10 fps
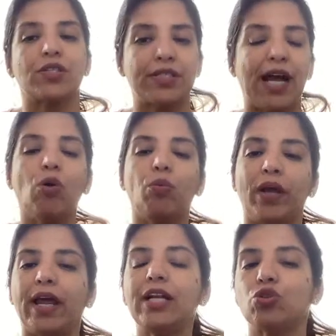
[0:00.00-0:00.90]
just now
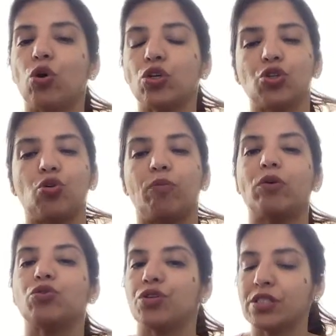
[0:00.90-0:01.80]
when I'll talk to you
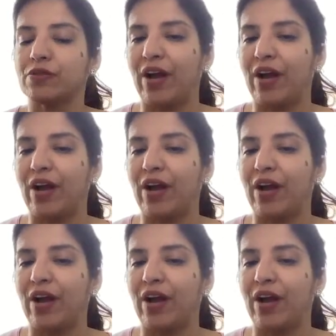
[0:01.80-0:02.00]
about risk